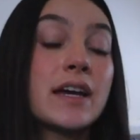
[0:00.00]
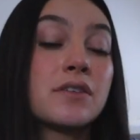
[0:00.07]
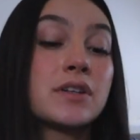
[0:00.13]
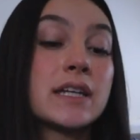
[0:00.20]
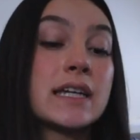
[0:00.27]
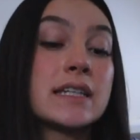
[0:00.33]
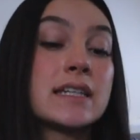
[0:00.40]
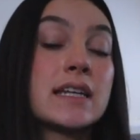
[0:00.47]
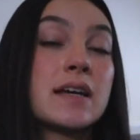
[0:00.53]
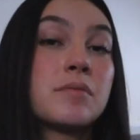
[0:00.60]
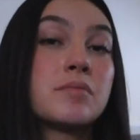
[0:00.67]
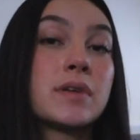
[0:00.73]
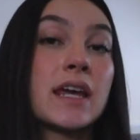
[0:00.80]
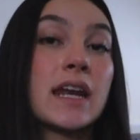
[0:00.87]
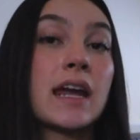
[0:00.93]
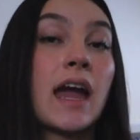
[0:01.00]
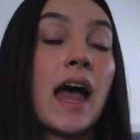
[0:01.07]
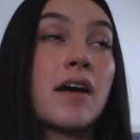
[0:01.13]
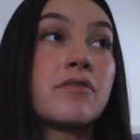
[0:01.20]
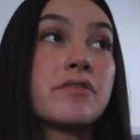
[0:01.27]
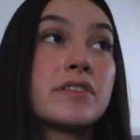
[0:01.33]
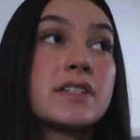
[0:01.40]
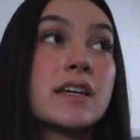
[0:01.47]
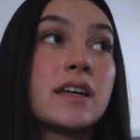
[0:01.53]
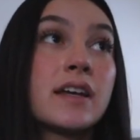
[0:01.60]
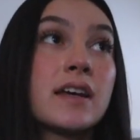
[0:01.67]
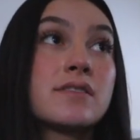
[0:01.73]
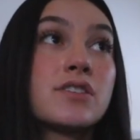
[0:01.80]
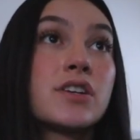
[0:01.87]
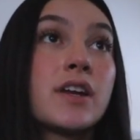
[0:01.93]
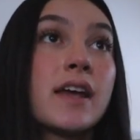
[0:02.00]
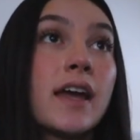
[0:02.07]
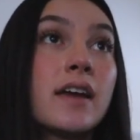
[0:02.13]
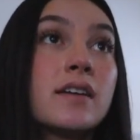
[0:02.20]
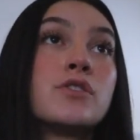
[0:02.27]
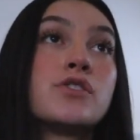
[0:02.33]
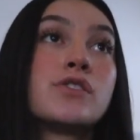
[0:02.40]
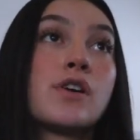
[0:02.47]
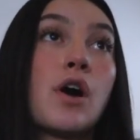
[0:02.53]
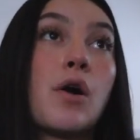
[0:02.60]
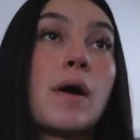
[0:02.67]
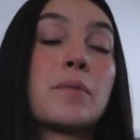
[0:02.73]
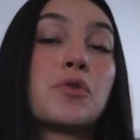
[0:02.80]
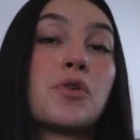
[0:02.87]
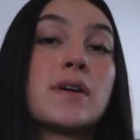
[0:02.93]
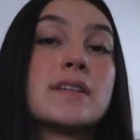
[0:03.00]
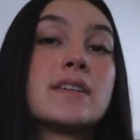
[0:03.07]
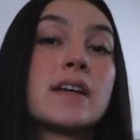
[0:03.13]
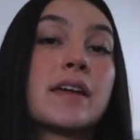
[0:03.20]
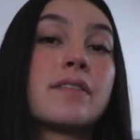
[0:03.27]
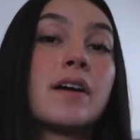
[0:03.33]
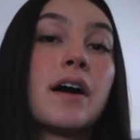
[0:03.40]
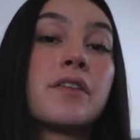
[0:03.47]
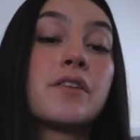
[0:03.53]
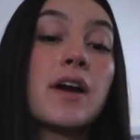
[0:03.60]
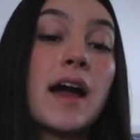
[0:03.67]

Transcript: I only ended up getting half of it done yesterday. So I'm going to get the other